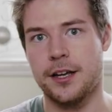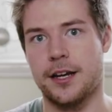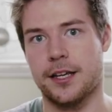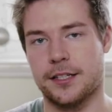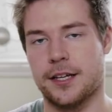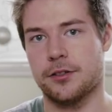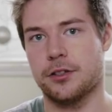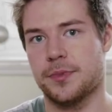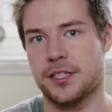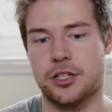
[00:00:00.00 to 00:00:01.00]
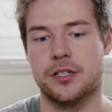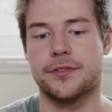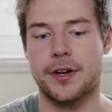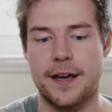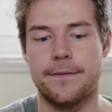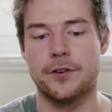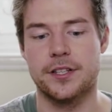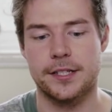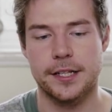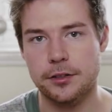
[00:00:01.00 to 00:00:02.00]
and it contains all the positions for every
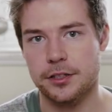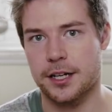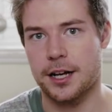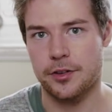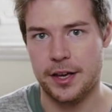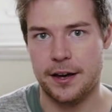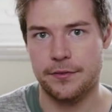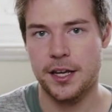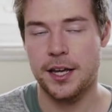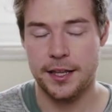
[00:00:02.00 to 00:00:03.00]
single tile you have.